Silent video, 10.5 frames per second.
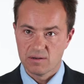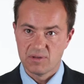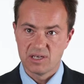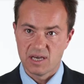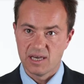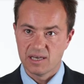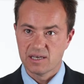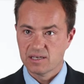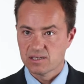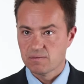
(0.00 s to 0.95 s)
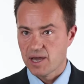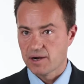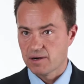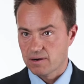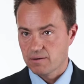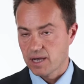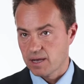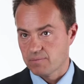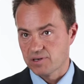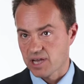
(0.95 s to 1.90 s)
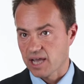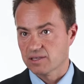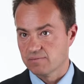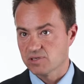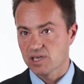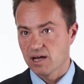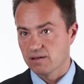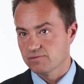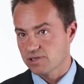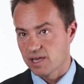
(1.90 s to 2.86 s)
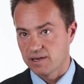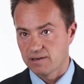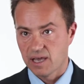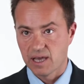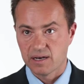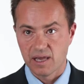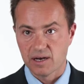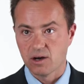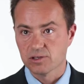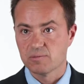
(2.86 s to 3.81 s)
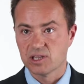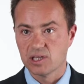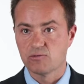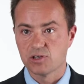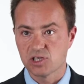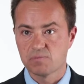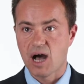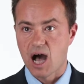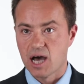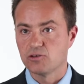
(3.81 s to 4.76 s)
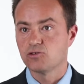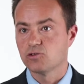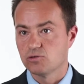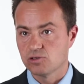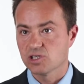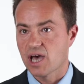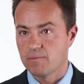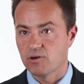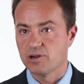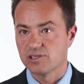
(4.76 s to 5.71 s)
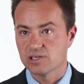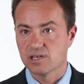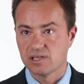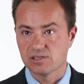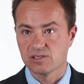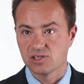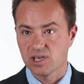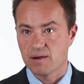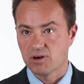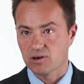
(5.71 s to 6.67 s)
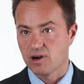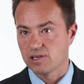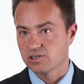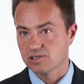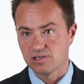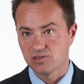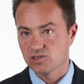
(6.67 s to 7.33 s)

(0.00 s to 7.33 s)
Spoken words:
to be taking to better protect themselves and ultimately respond to cyber incidents and cyber crises.